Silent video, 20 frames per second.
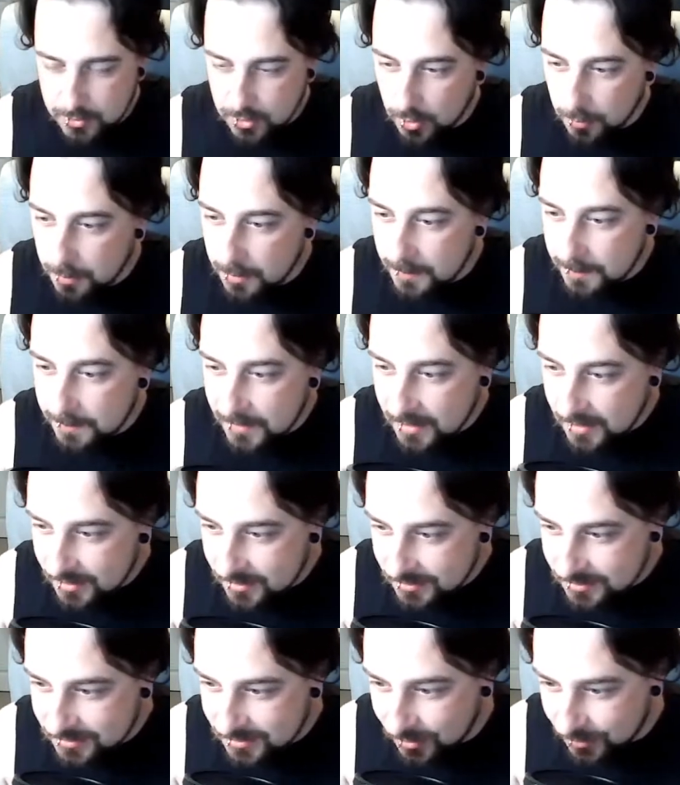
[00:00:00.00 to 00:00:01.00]
dope.
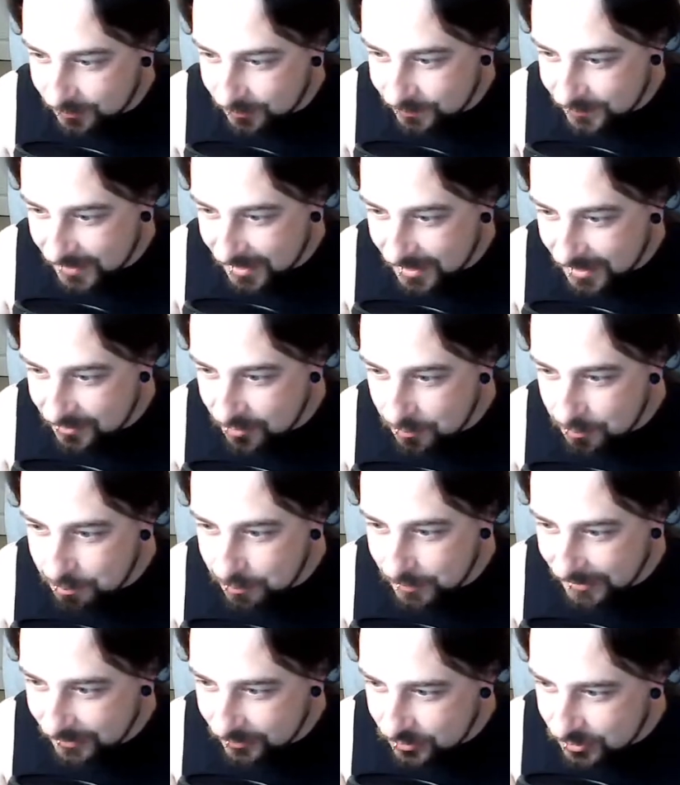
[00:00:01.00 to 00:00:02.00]
So, hi from
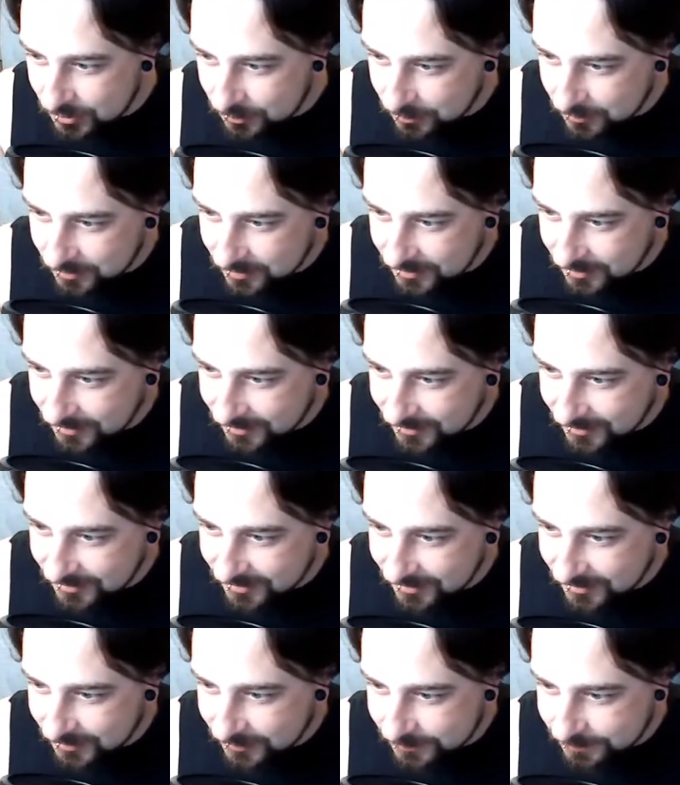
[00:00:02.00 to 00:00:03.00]
Belgium. Good.
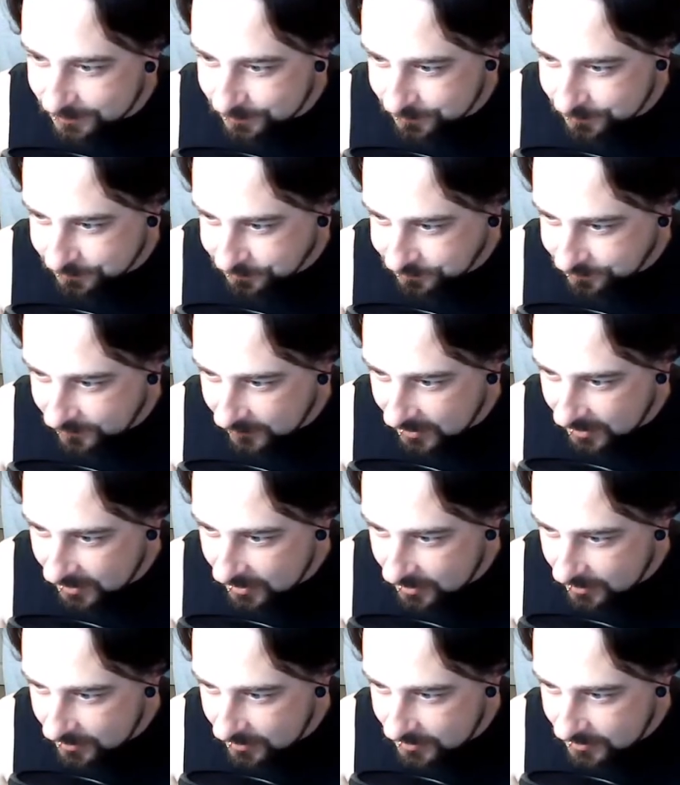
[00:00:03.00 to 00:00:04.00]

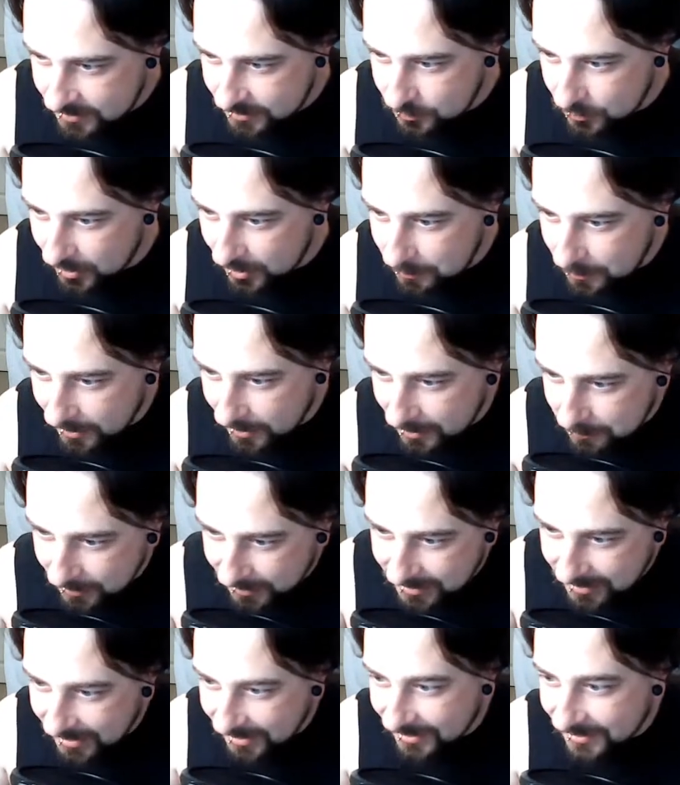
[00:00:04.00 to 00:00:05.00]
This isn't where I park my
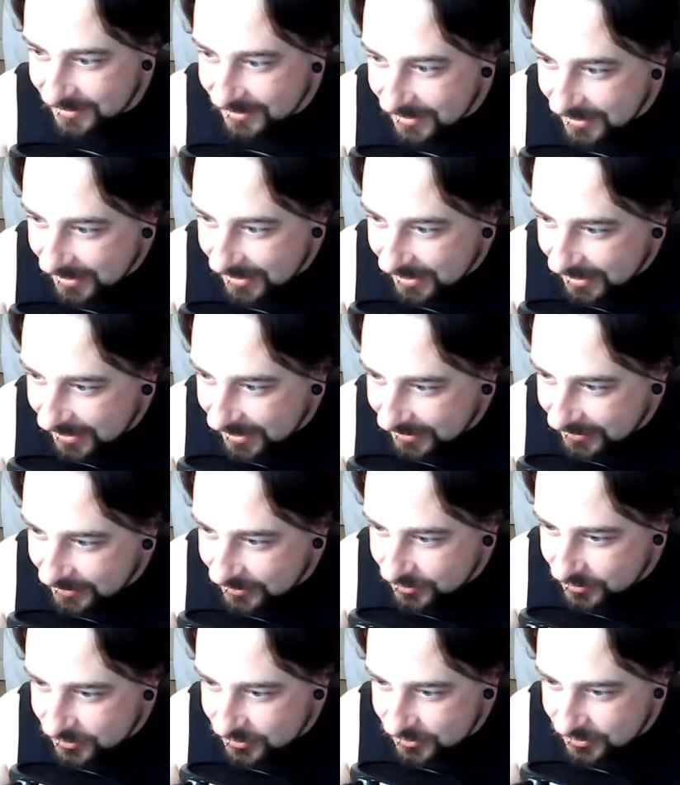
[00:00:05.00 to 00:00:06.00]
car.
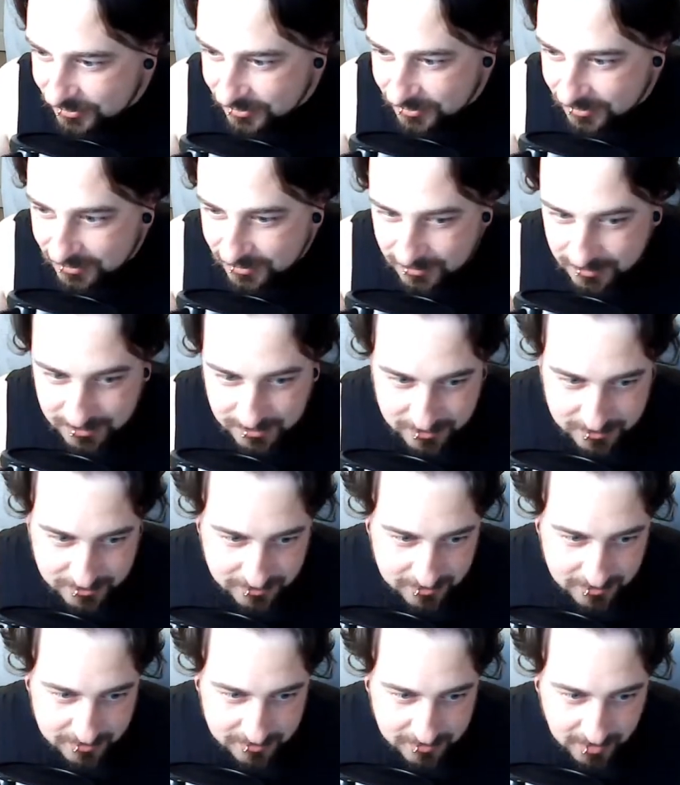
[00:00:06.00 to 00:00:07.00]
Alex, this
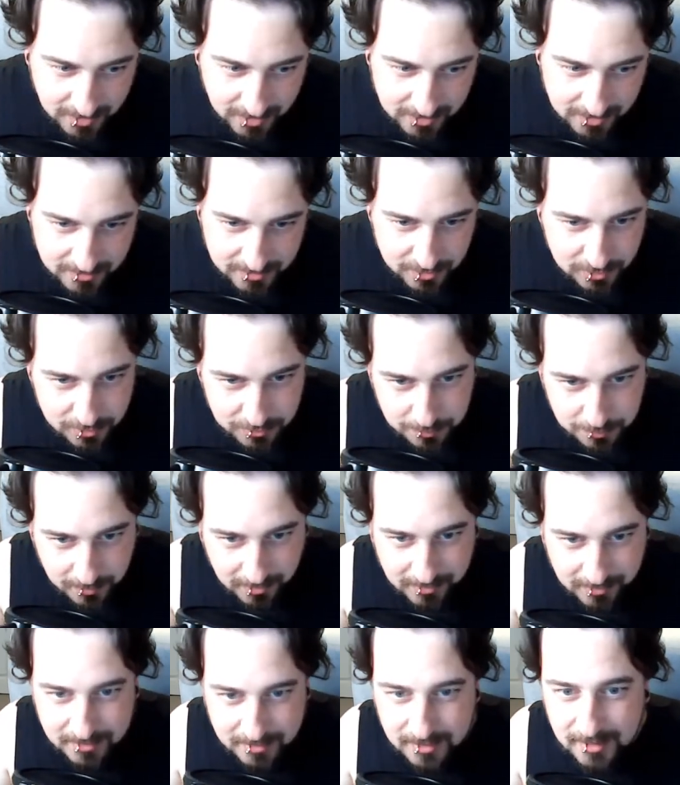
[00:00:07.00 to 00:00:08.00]
this guy is
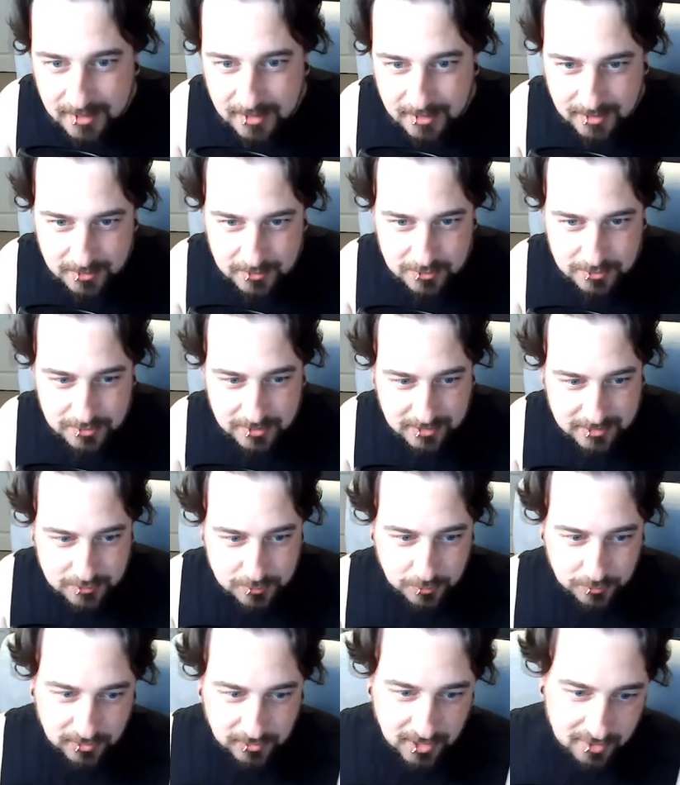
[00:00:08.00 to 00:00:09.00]
my
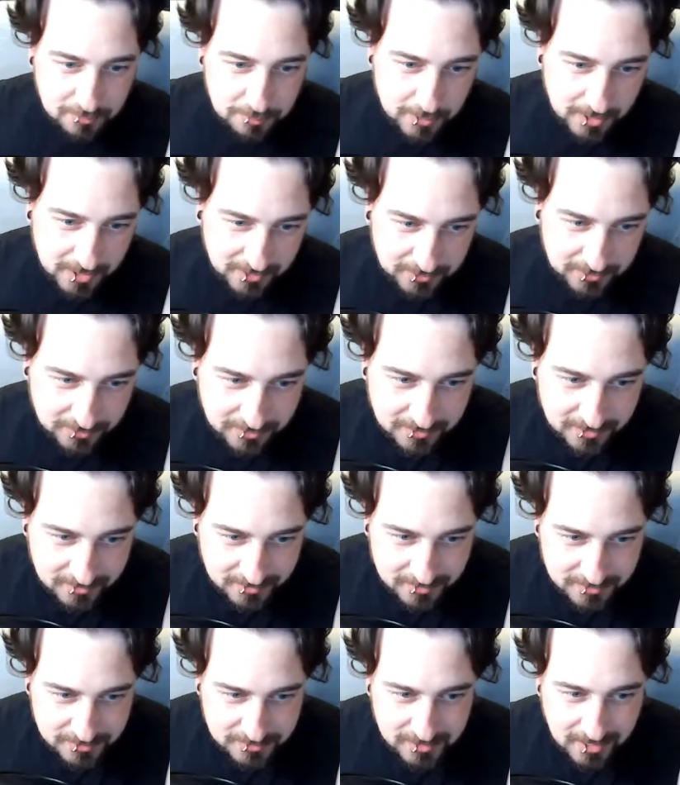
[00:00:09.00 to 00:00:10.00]
heterosexual life partner.
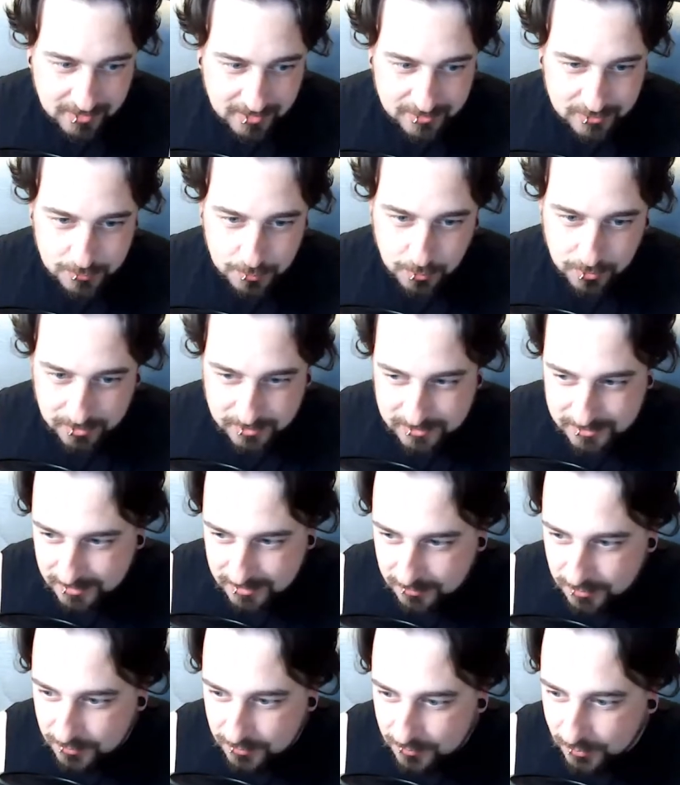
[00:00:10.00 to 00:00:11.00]
This is Alex Watts.
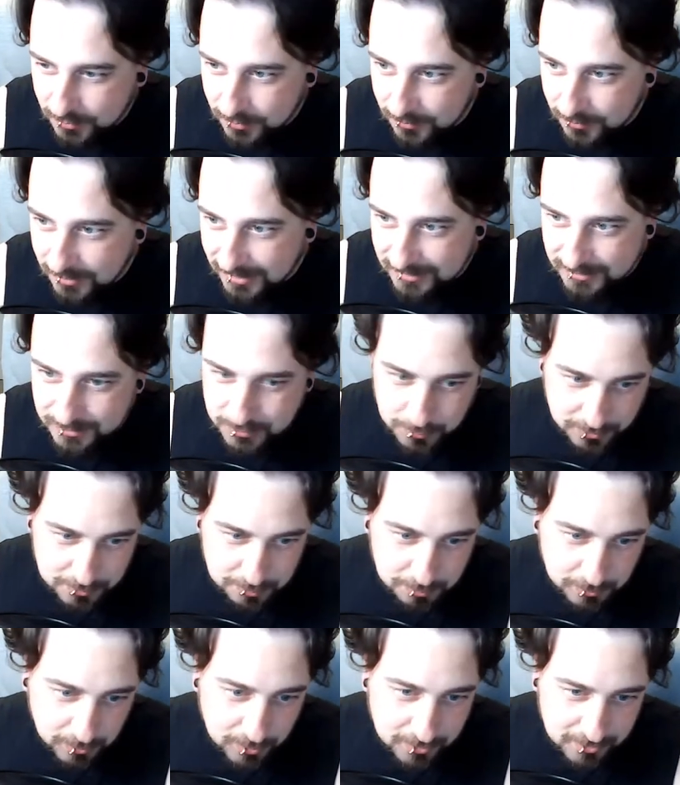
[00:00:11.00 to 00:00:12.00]
If you follow Alex Watts'
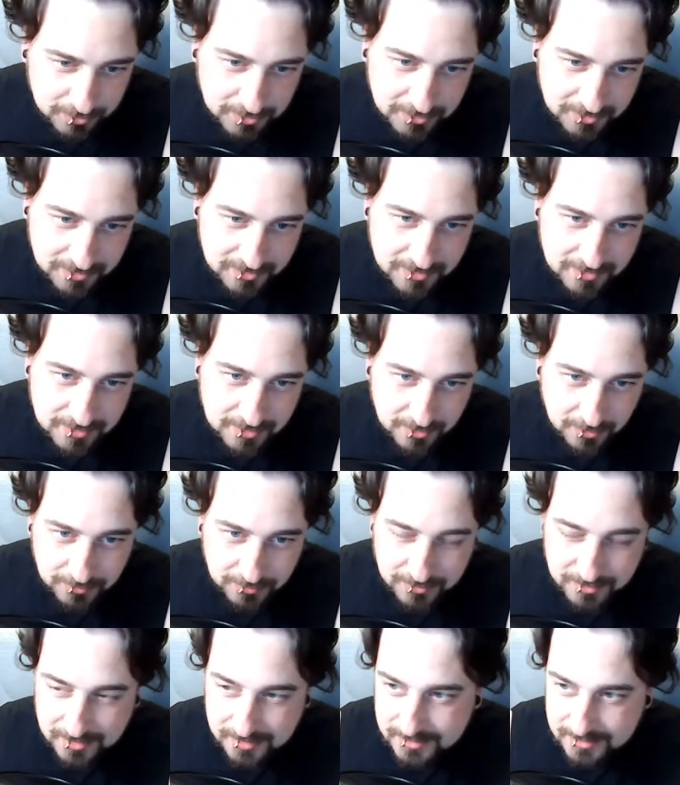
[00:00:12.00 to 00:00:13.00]
blog
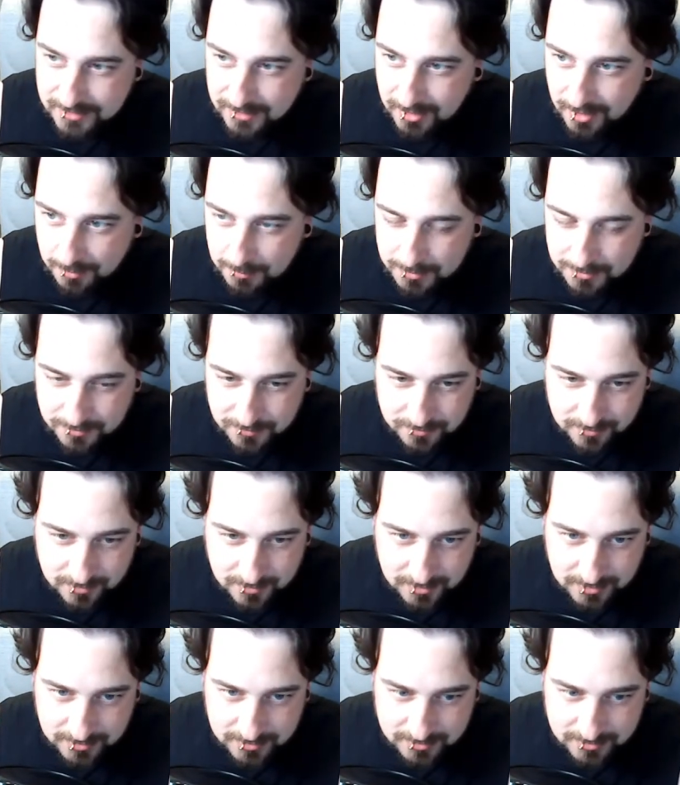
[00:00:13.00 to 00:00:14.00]
on Instagram and
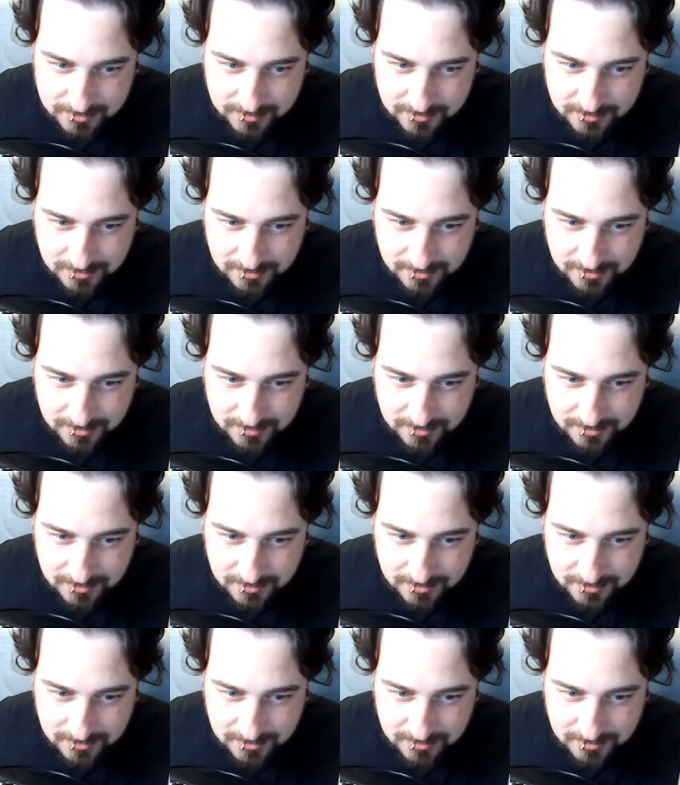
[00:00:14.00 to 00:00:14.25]
and